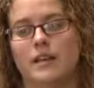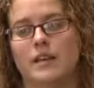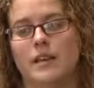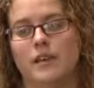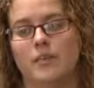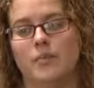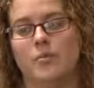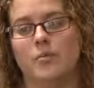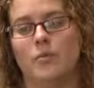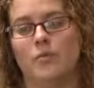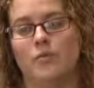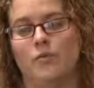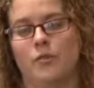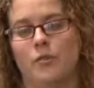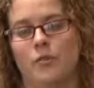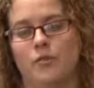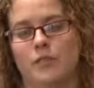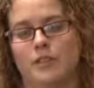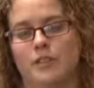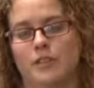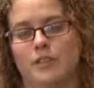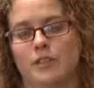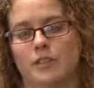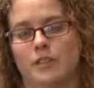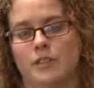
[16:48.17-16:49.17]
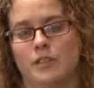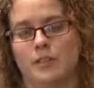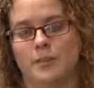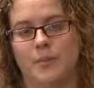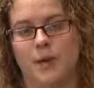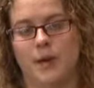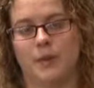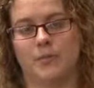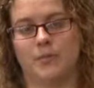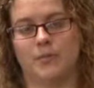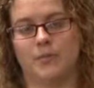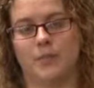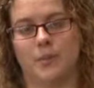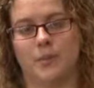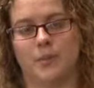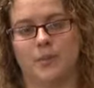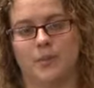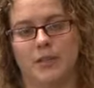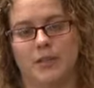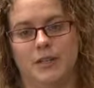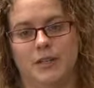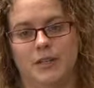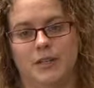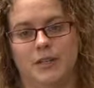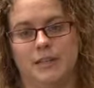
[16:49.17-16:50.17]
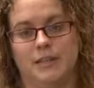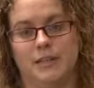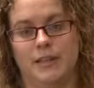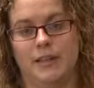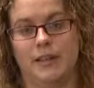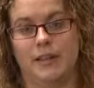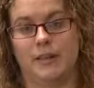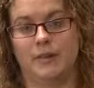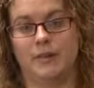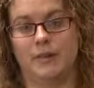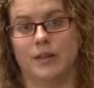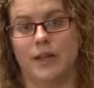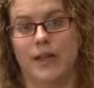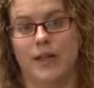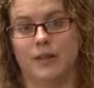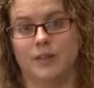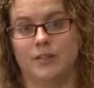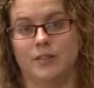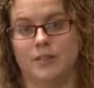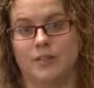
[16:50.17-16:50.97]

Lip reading: they've put forward to the Department for Communities that they would like